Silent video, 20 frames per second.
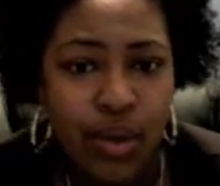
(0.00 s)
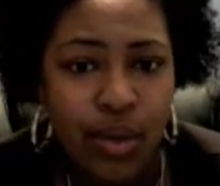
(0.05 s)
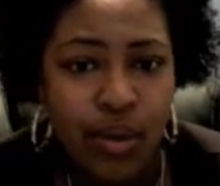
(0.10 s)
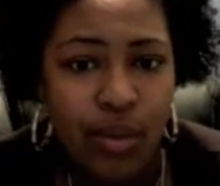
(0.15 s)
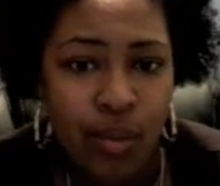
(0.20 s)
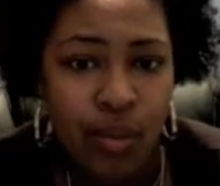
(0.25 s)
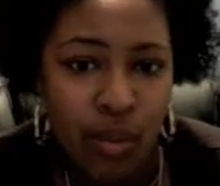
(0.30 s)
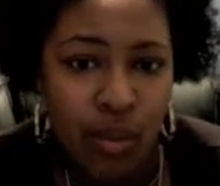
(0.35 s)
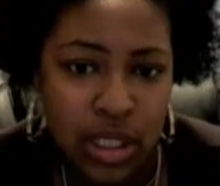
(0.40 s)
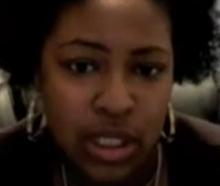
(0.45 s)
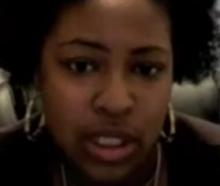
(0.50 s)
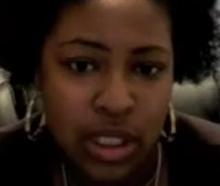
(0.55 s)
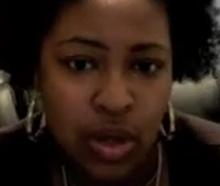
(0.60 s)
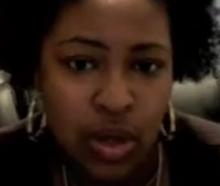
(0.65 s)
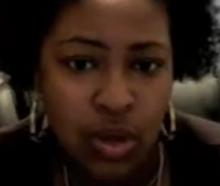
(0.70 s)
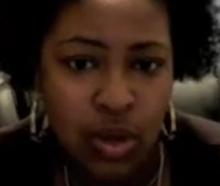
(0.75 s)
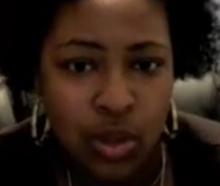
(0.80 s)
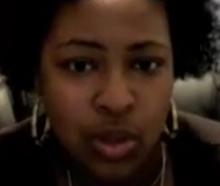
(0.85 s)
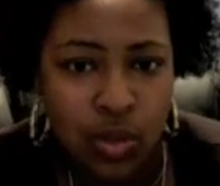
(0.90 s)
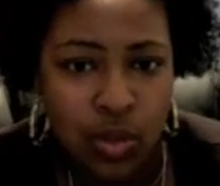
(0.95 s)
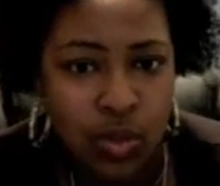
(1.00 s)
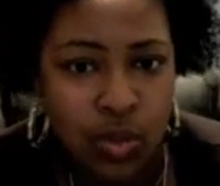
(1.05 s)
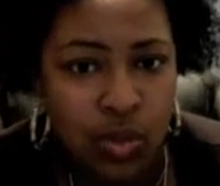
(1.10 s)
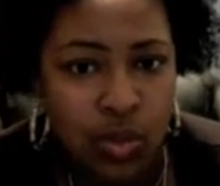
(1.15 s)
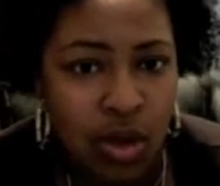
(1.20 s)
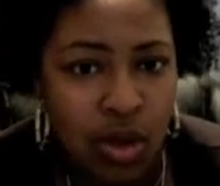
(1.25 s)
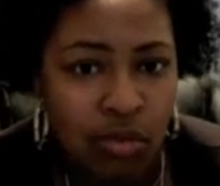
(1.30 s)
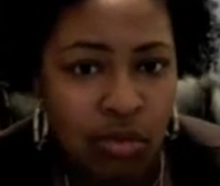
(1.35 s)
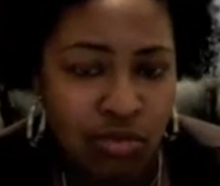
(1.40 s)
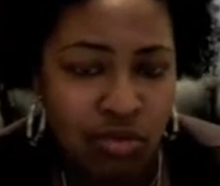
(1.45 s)
wants to go to
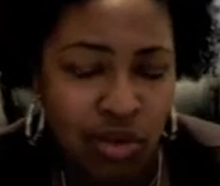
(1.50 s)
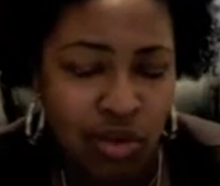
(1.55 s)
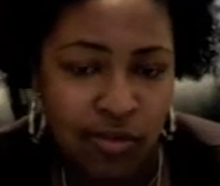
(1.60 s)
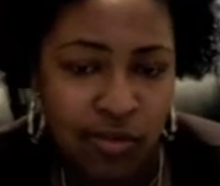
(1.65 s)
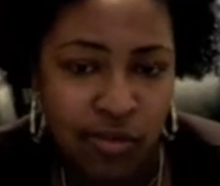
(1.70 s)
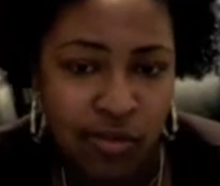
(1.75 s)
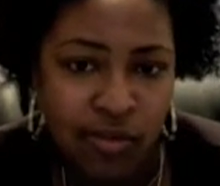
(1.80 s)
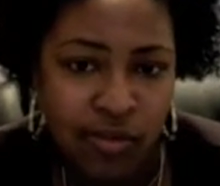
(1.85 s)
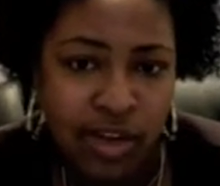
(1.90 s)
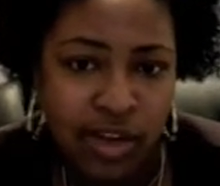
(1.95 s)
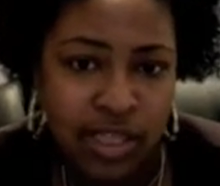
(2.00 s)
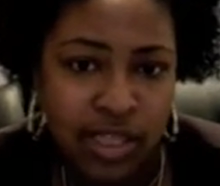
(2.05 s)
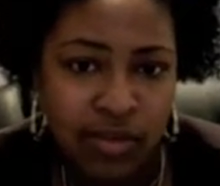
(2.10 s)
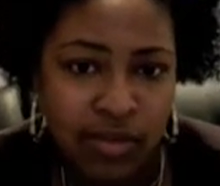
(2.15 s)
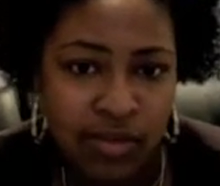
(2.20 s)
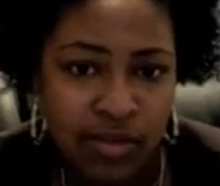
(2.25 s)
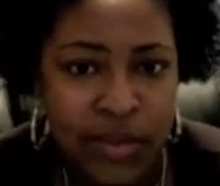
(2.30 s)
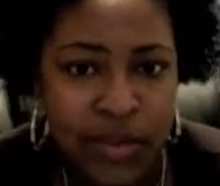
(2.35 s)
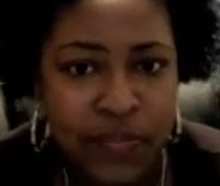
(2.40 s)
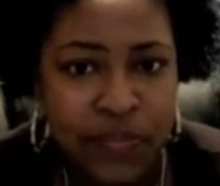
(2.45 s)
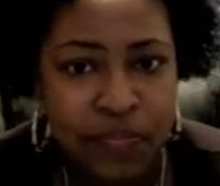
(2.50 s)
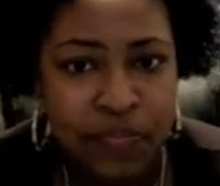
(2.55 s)
a raw food restaurant.